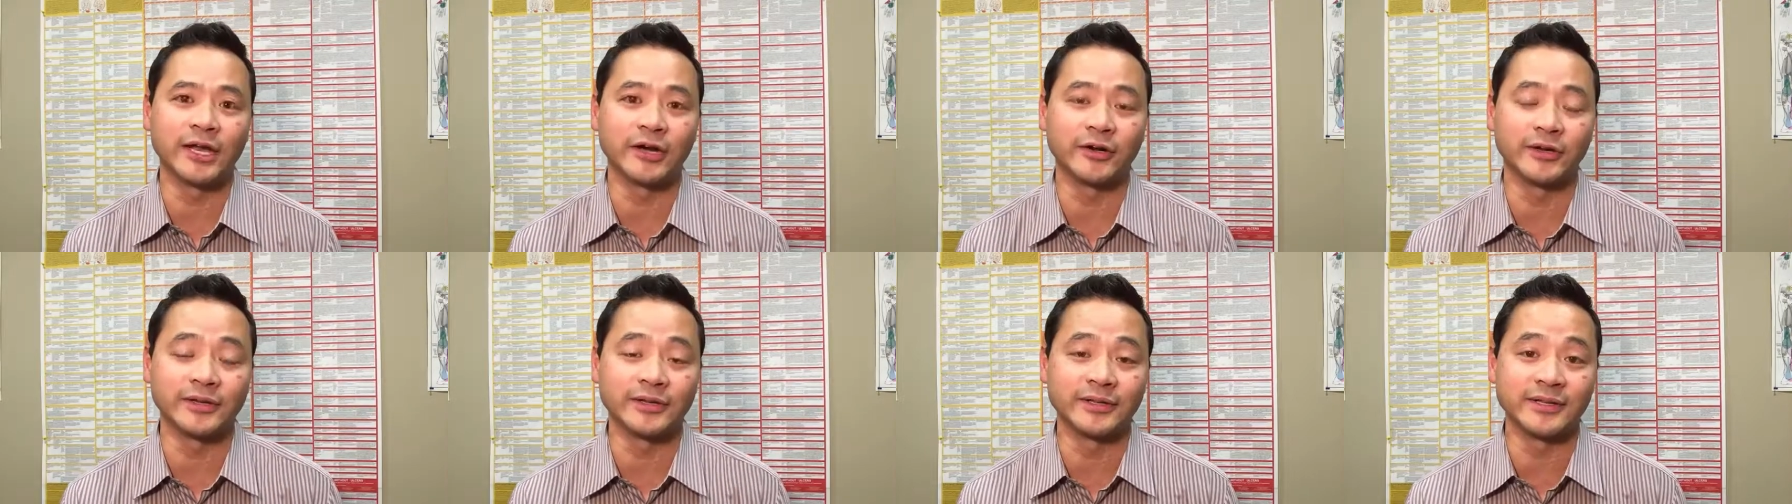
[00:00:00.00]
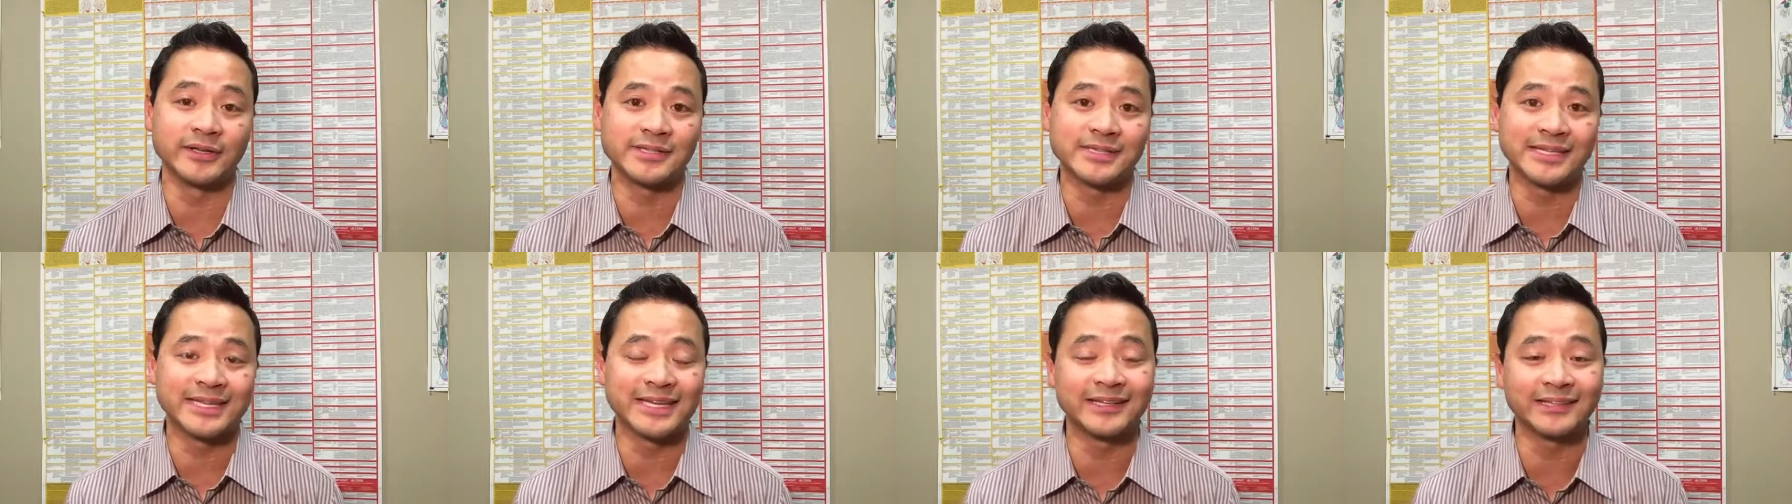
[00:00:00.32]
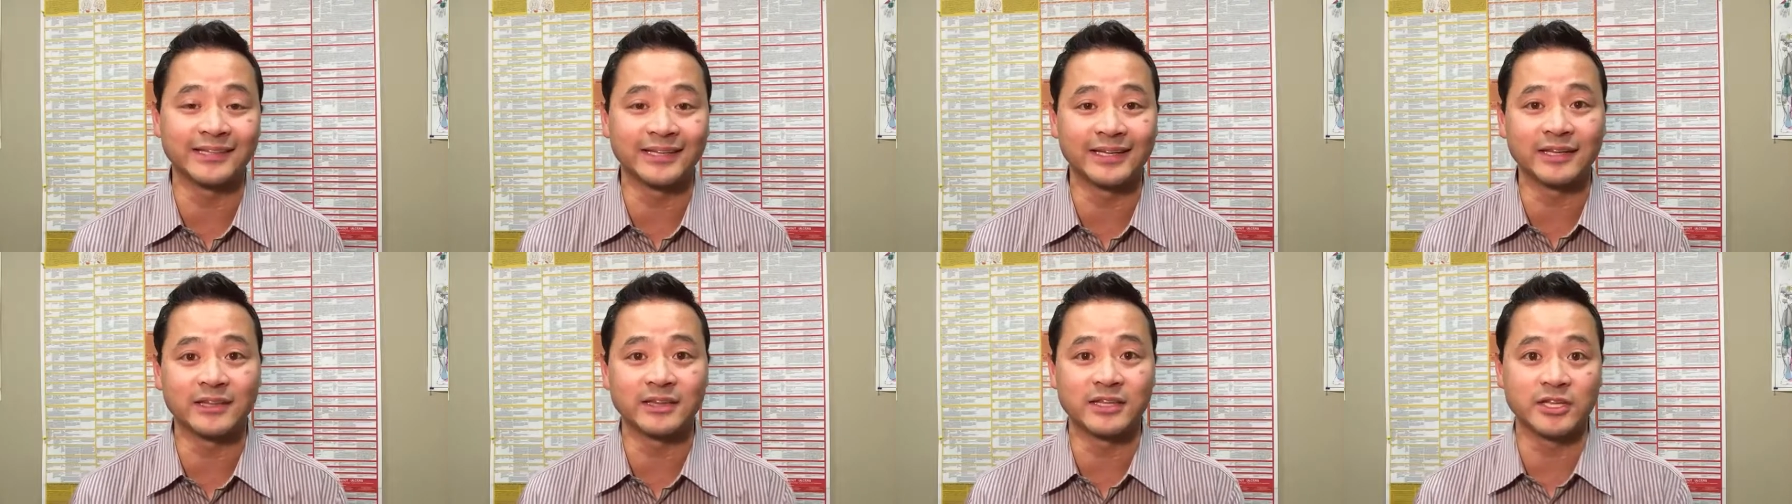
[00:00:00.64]
area that's
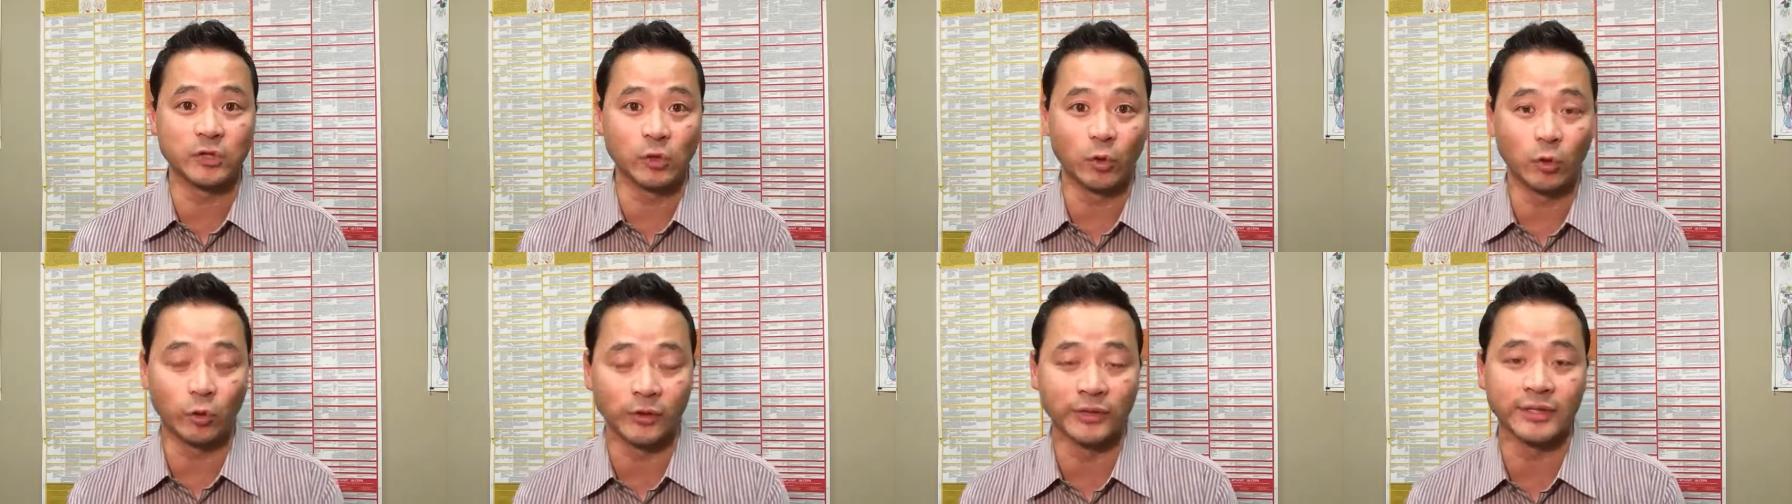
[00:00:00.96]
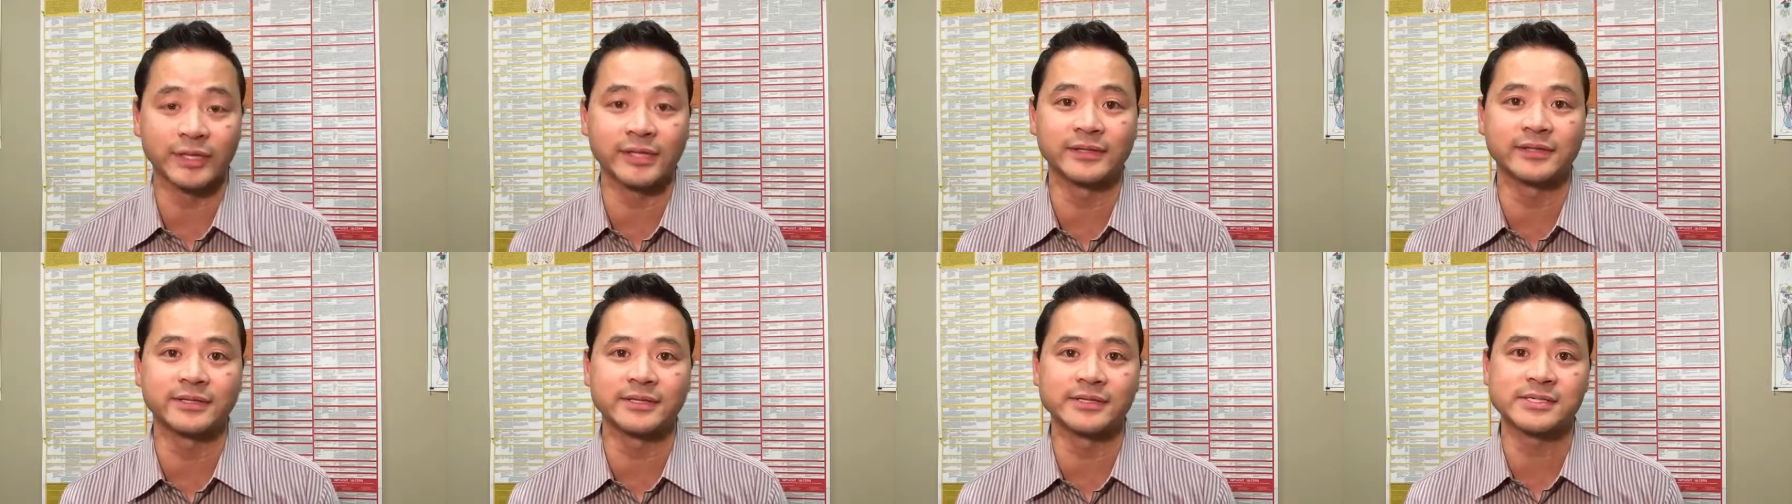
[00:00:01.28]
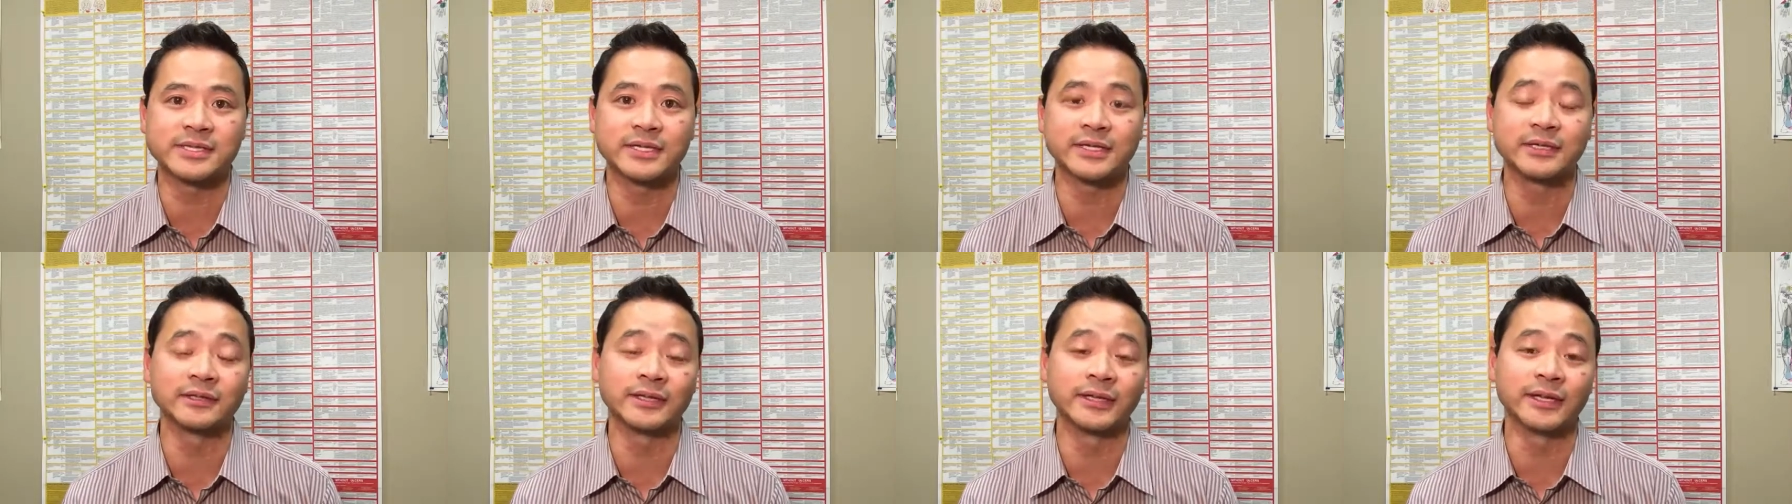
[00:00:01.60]
healing, the organ that's
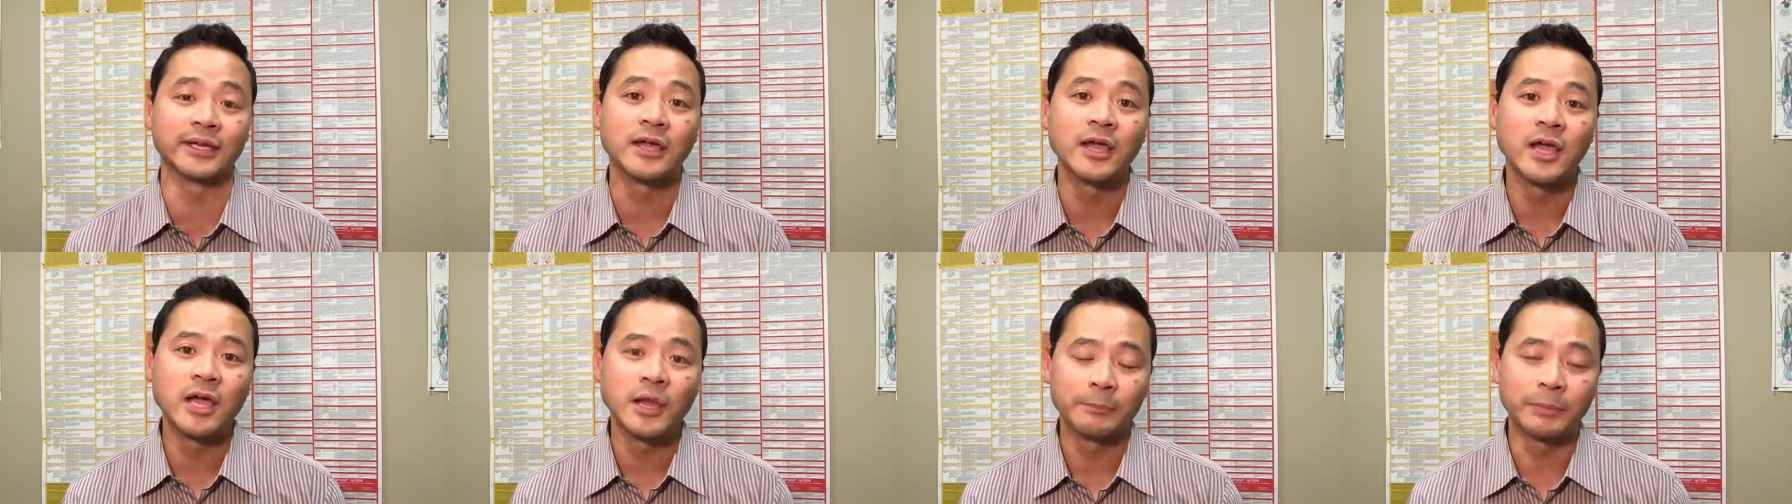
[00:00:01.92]
healing,